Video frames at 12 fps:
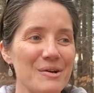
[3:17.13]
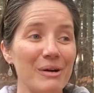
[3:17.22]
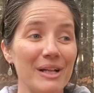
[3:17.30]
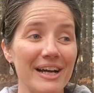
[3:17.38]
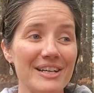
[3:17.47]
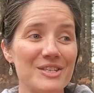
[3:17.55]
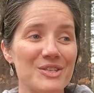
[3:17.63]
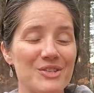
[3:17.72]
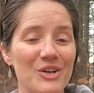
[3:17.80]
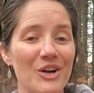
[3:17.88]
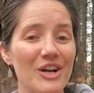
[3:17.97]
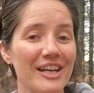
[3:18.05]
Well, I
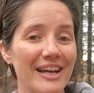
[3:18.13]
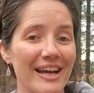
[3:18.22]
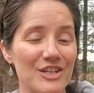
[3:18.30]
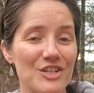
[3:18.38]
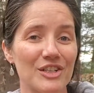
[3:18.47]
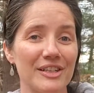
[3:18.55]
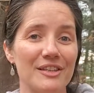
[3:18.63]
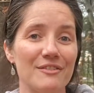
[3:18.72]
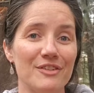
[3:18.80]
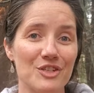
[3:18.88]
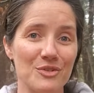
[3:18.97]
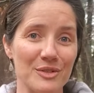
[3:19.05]
started actually in the
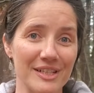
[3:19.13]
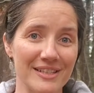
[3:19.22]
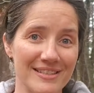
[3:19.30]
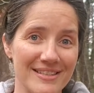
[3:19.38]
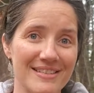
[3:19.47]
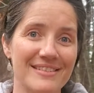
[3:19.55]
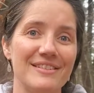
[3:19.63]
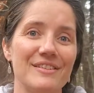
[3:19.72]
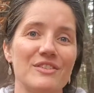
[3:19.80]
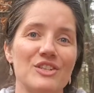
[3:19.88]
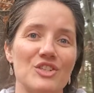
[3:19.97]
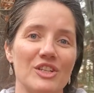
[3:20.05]
fisheries
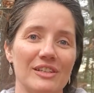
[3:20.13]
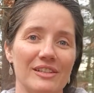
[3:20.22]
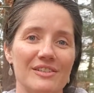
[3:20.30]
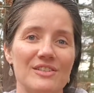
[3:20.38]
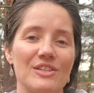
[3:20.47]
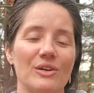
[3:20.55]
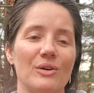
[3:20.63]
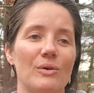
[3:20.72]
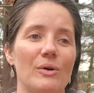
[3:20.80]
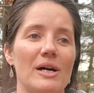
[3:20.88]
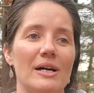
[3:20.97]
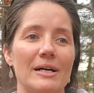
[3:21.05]
division.
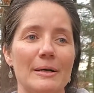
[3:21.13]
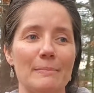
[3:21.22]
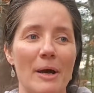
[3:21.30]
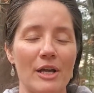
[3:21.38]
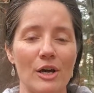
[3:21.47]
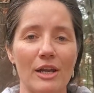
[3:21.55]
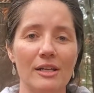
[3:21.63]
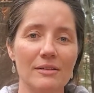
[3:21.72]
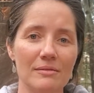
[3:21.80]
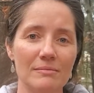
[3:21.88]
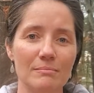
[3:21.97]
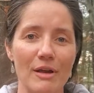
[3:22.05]
So I got
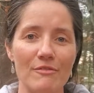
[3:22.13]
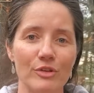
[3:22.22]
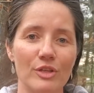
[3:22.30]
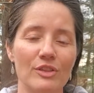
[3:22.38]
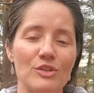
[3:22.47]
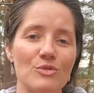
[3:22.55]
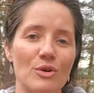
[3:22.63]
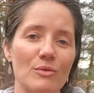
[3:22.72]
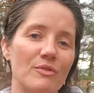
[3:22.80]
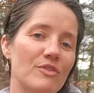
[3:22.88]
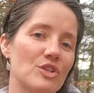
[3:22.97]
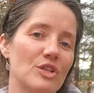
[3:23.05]
my foot in the door
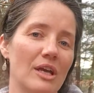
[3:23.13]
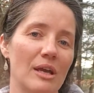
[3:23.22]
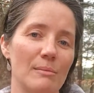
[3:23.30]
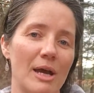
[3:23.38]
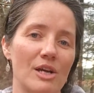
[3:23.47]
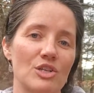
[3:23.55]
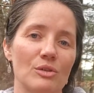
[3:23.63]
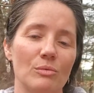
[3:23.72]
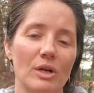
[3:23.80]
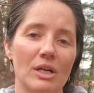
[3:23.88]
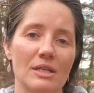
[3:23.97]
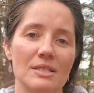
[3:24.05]
with Fish and Game, actually
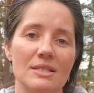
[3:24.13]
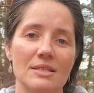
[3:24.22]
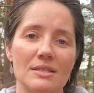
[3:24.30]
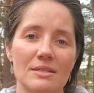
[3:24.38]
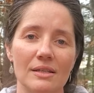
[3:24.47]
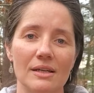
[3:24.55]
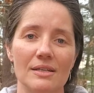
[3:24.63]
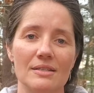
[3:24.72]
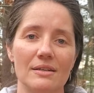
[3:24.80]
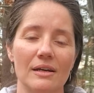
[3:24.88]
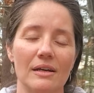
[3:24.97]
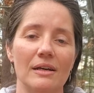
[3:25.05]
working seasonally as
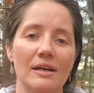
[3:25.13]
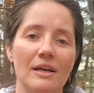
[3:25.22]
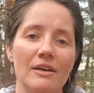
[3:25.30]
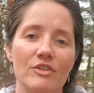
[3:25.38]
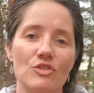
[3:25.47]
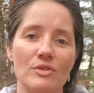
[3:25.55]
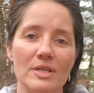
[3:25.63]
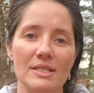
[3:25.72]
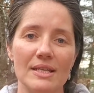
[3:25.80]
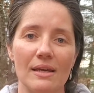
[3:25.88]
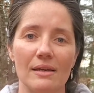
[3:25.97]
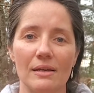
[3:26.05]
a fisheries